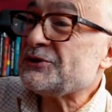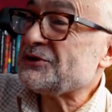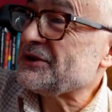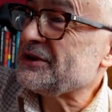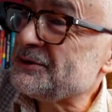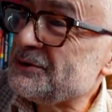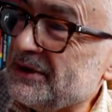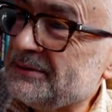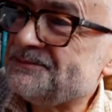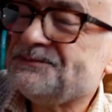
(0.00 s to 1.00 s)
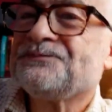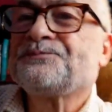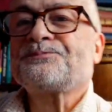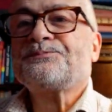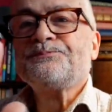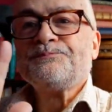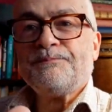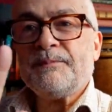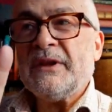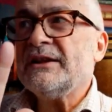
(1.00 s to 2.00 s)
So
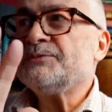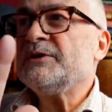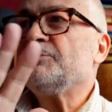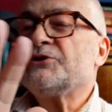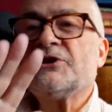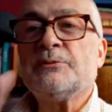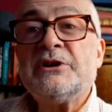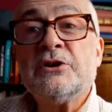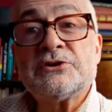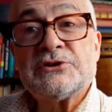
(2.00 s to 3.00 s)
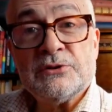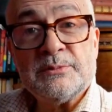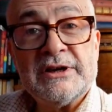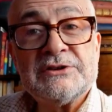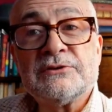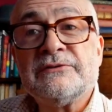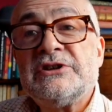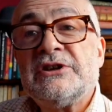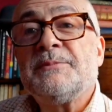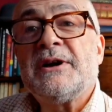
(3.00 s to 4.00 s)
unless people tell me not to, I might do a
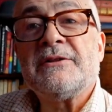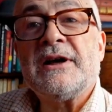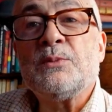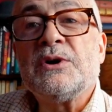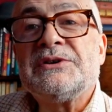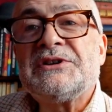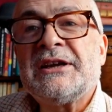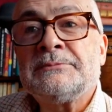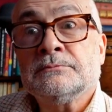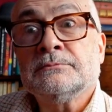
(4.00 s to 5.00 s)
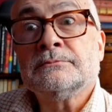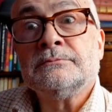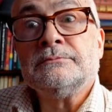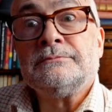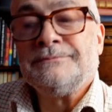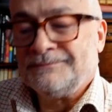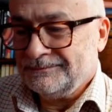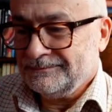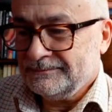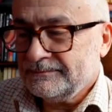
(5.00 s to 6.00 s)
video about that one day. Can I just say?